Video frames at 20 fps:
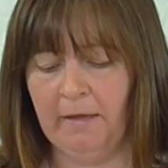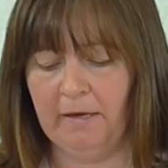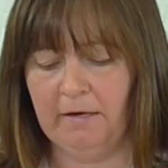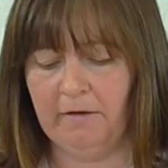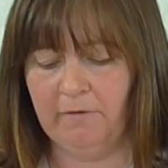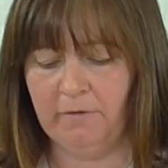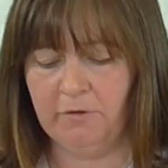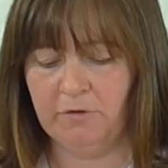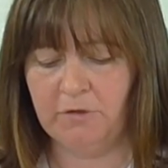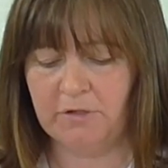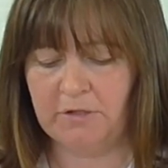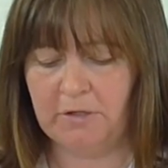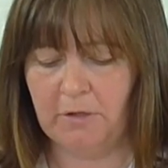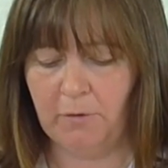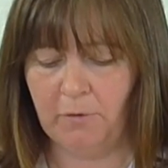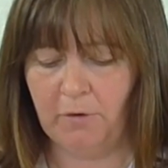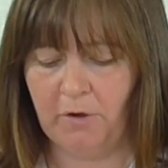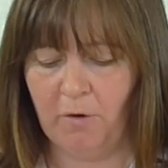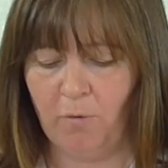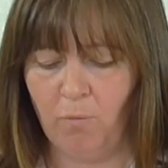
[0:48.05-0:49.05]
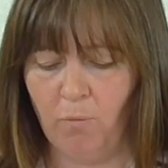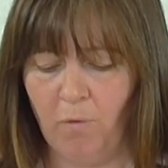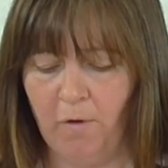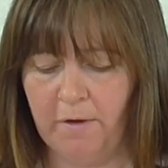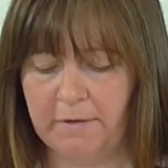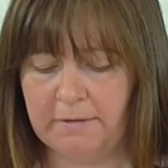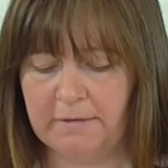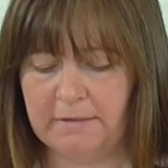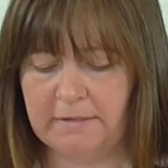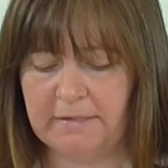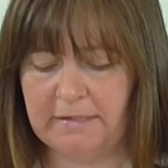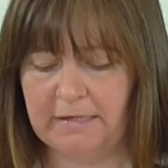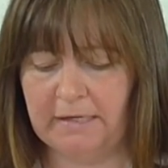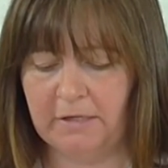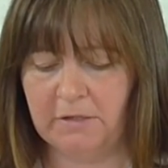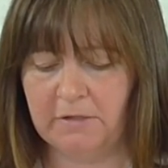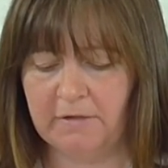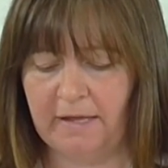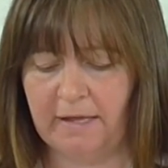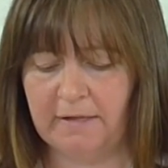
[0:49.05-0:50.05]
And if you just look at one
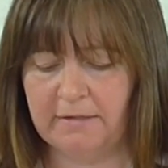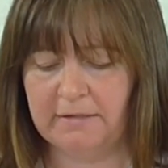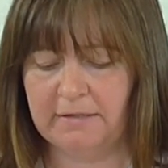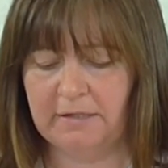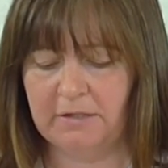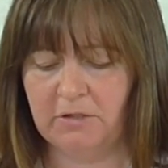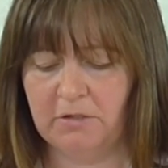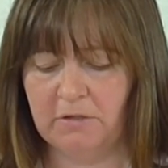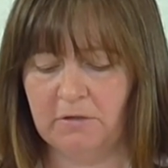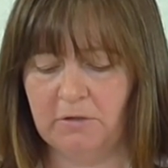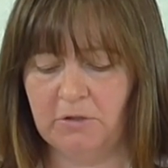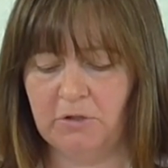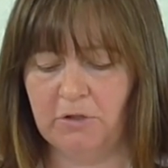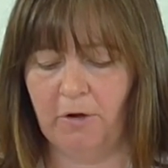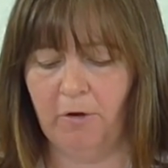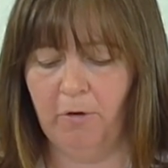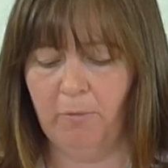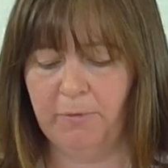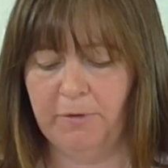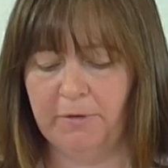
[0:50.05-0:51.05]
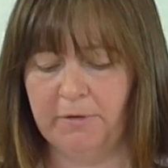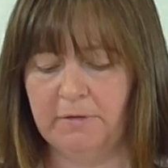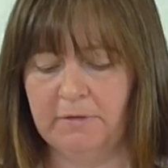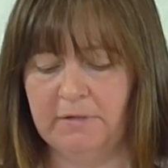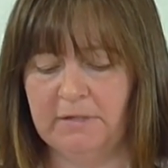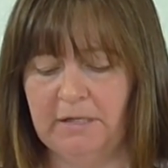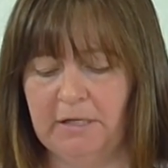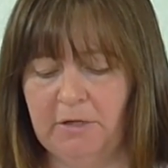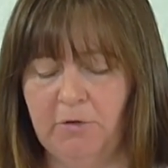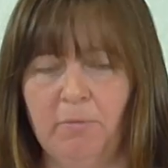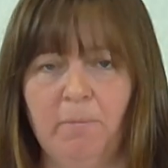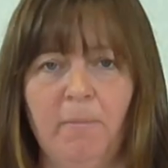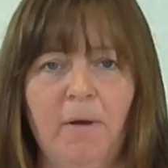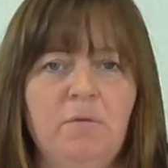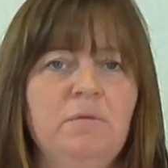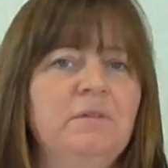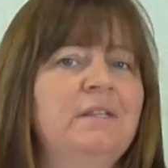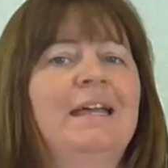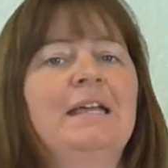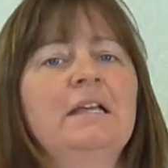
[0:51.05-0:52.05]
stitch, that stitch at the top, you can see your
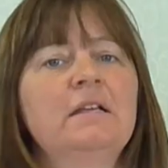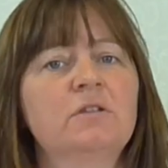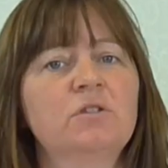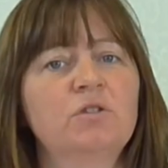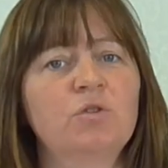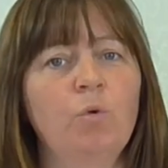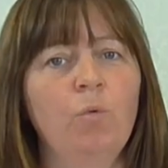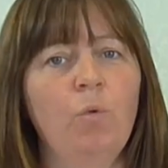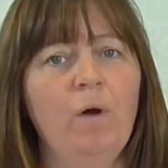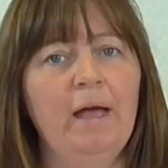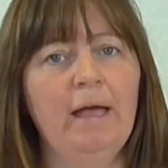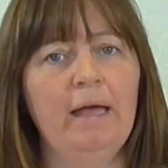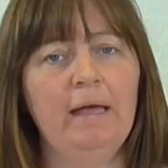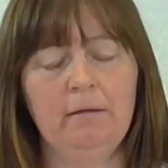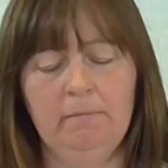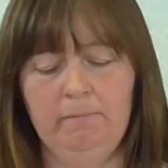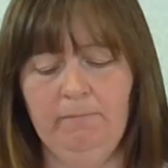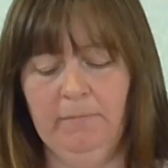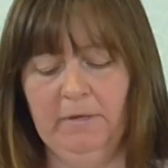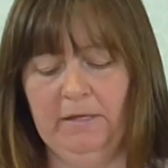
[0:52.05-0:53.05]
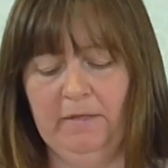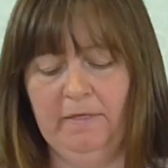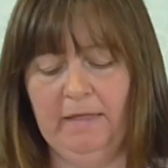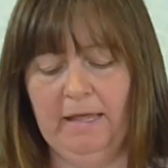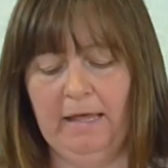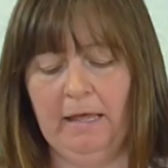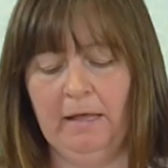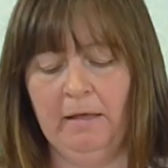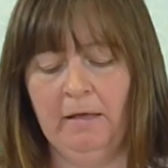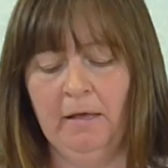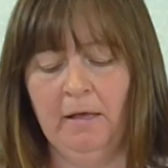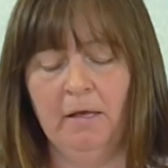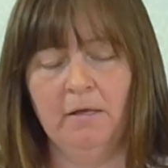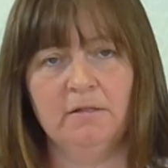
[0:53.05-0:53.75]
mosaic square in there.